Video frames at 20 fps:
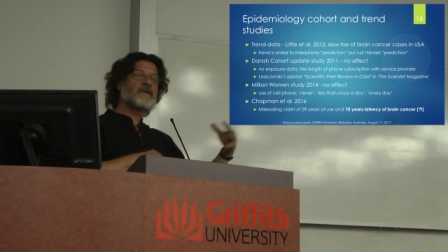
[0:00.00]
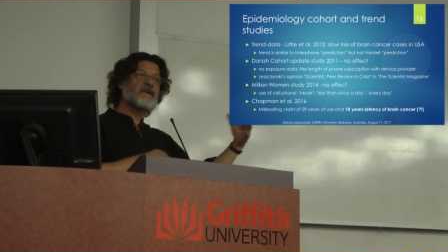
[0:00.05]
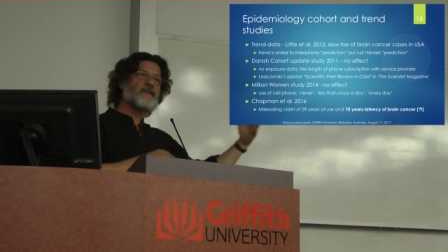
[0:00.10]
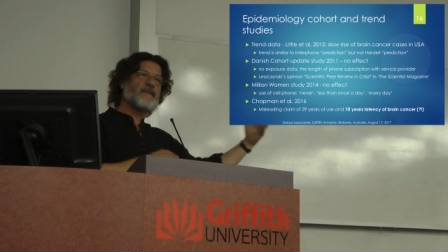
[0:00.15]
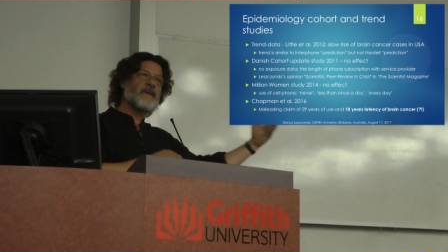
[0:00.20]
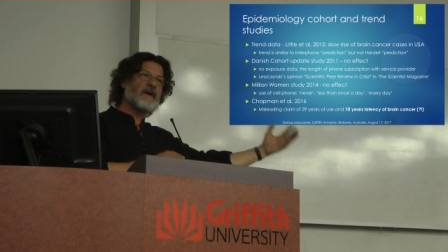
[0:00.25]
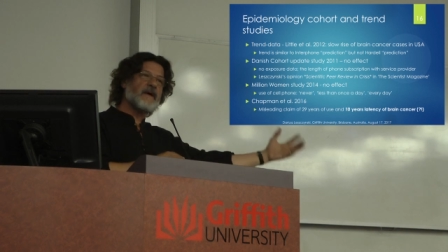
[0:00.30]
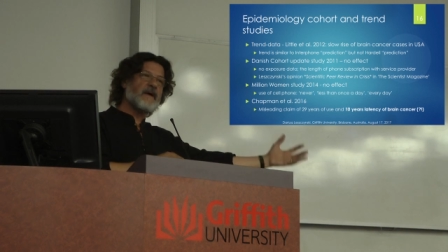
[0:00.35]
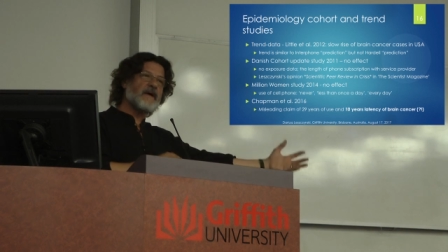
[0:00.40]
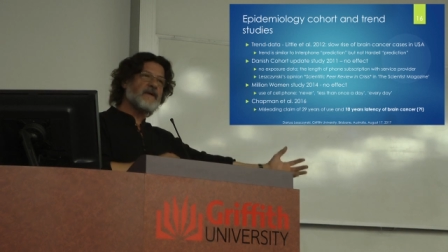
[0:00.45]

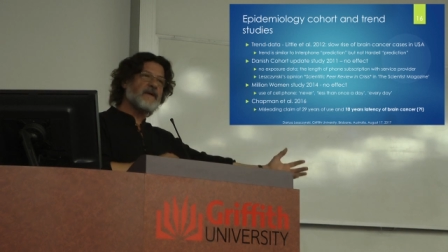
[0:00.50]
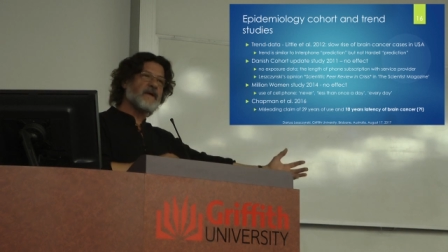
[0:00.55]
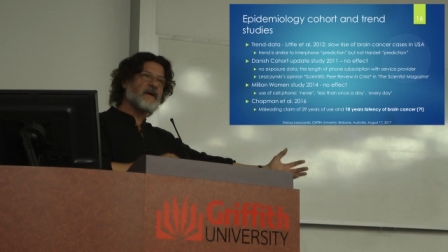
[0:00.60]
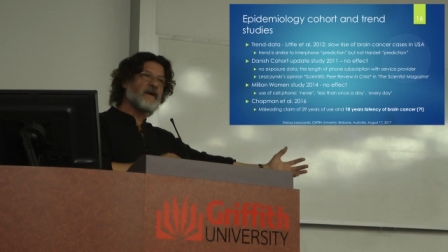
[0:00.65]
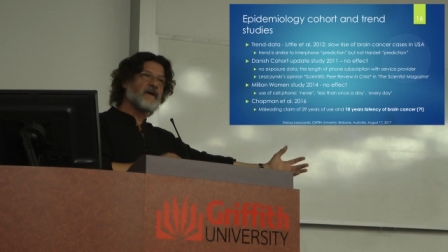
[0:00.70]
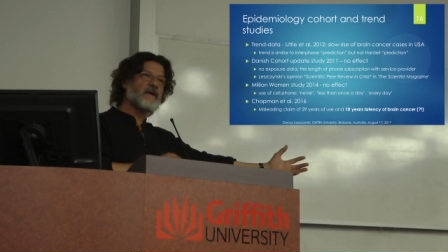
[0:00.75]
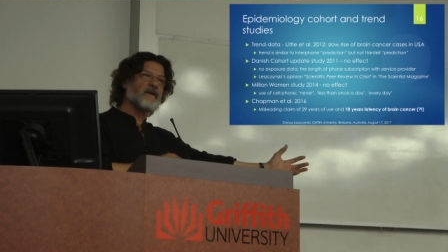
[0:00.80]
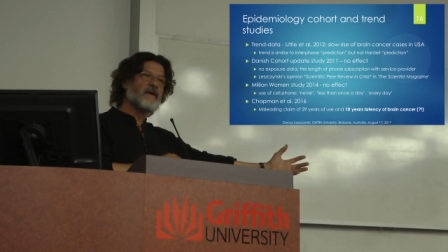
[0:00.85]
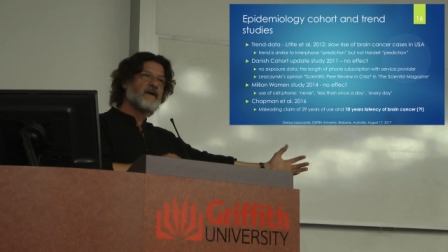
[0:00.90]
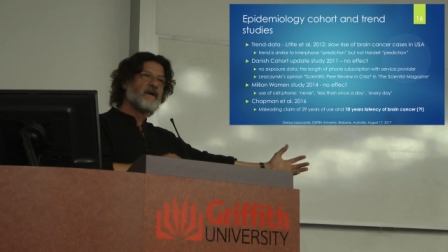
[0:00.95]
At the
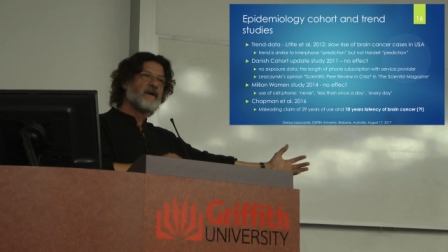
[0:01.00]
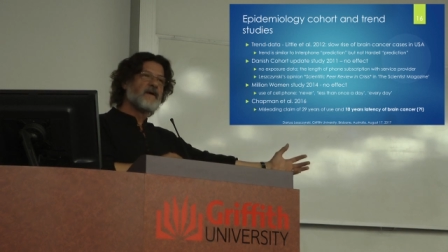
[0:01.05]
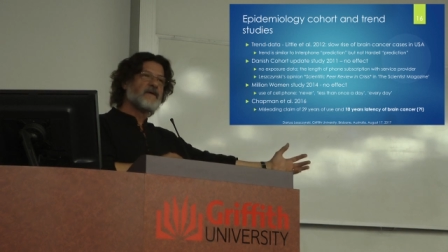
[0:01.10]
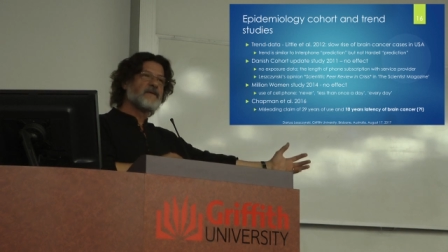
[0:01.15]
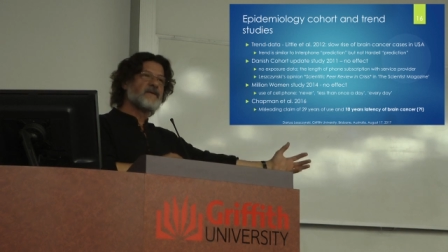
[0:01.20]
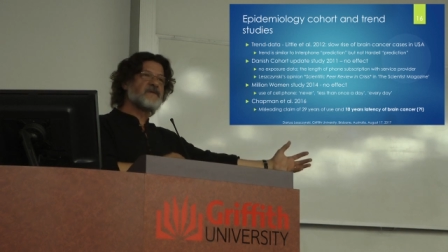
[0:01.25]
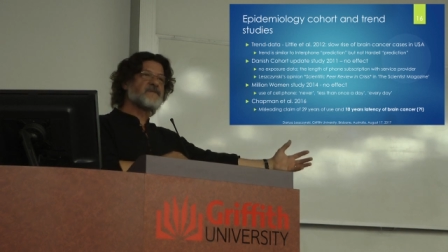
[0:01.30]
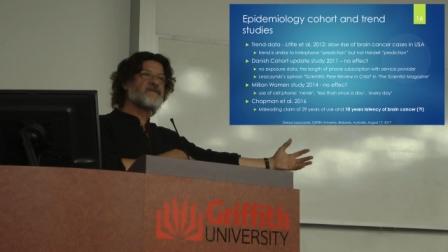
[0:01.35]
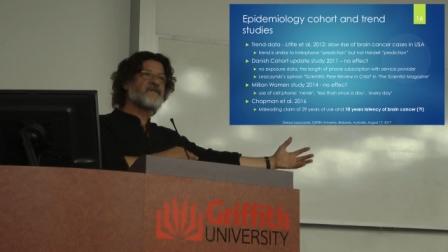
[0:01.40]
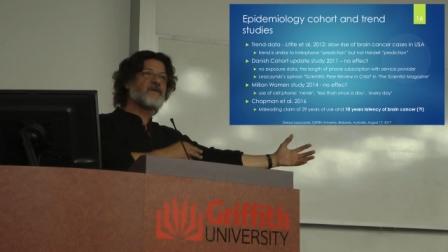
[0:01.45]
beginning,
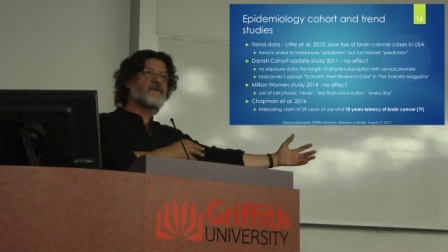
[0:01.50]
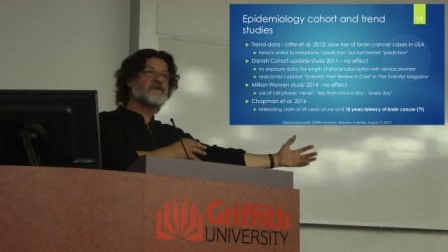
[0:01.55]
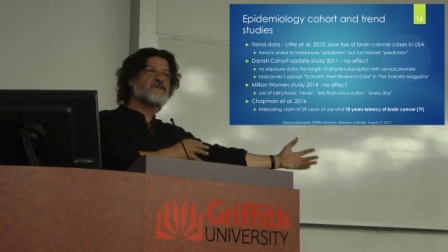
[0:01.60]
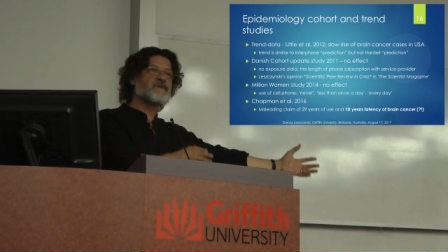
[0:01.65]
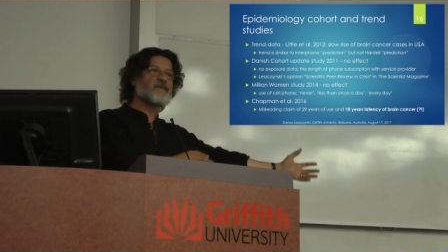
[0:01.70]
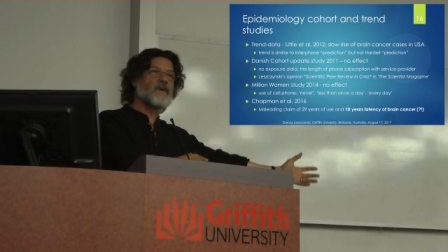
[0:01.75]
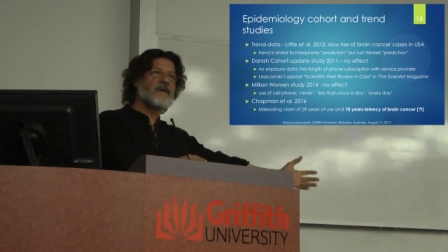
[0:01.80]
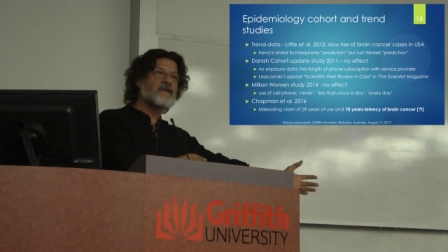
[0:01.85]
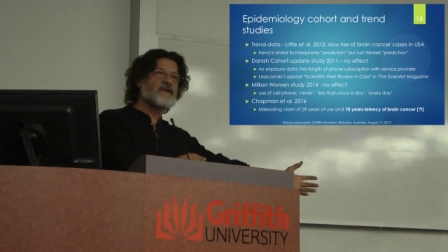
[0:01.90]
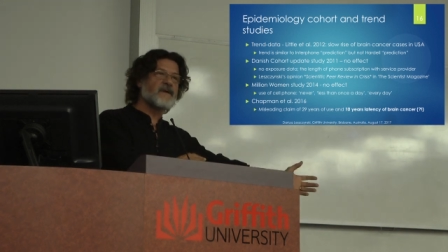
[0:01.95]
this
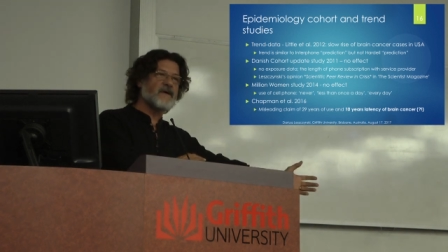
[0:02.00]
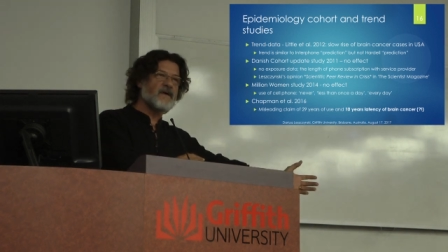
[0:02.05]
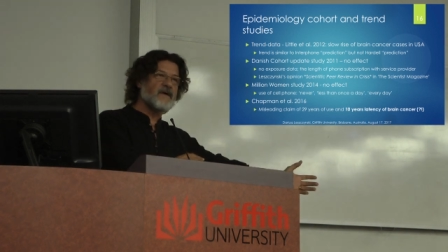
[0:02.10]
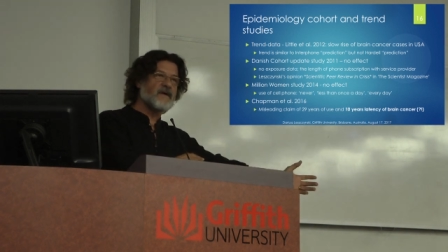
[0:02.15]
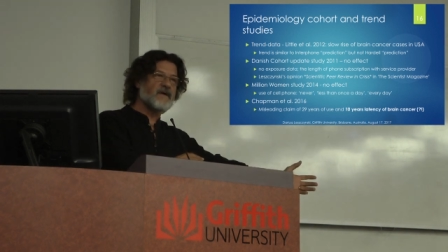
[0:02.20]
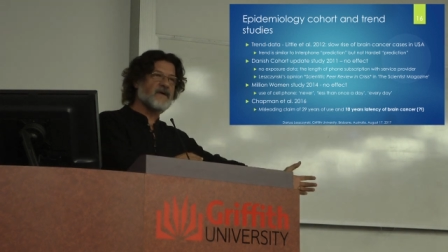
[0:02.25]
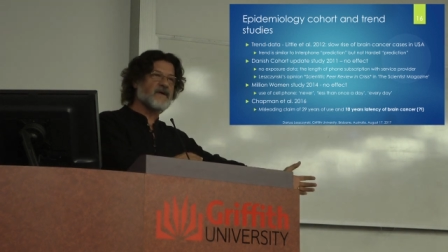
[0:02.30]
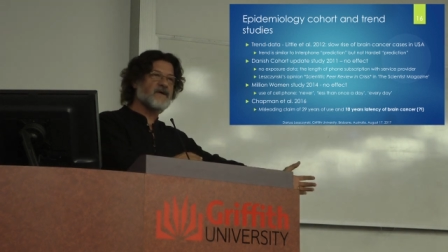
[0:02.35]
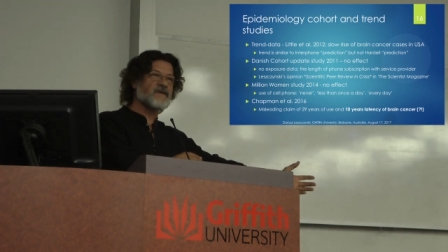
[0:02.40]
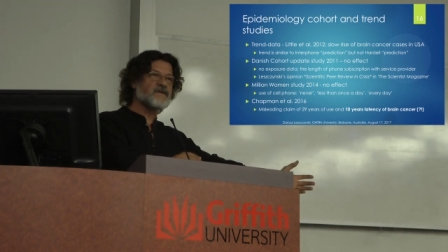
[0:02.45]
first
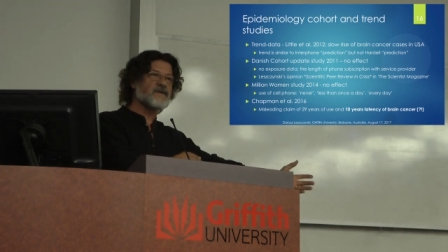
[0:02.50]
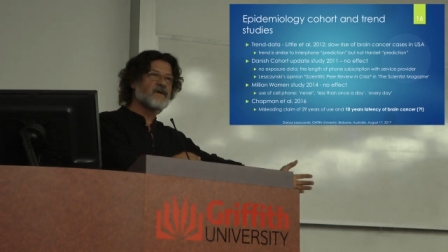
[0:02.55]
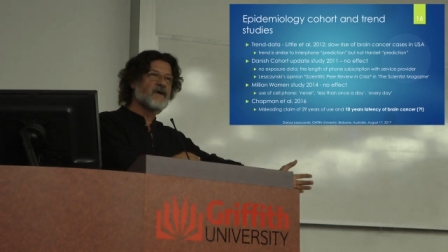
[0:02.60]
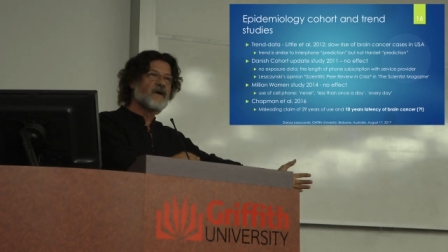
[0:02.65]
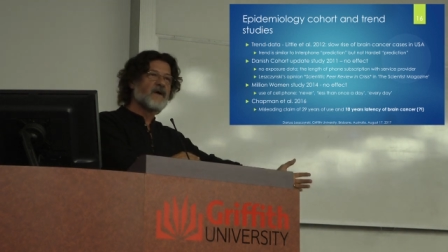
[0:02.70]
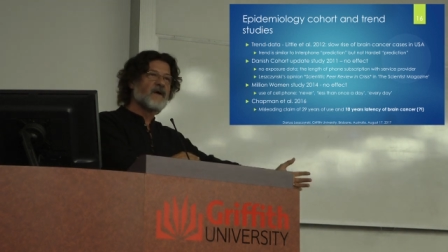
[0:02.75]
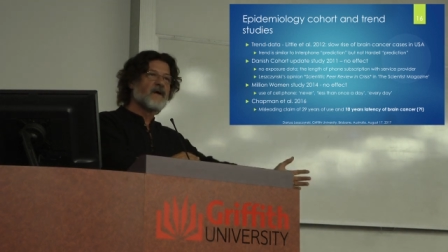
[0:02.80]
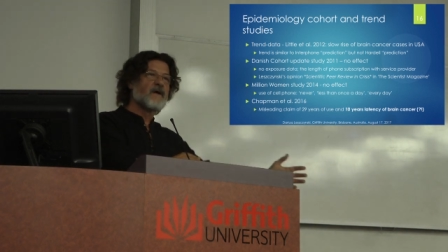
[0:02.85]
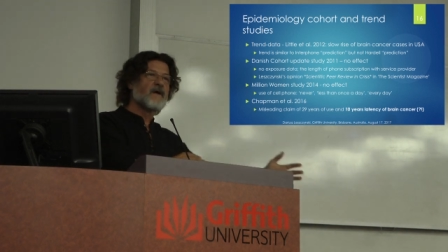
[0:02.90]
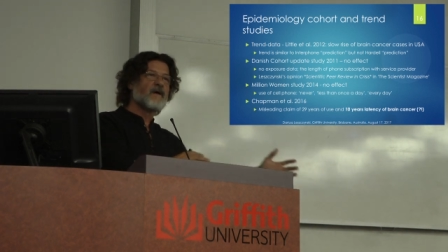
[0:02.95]
20 years,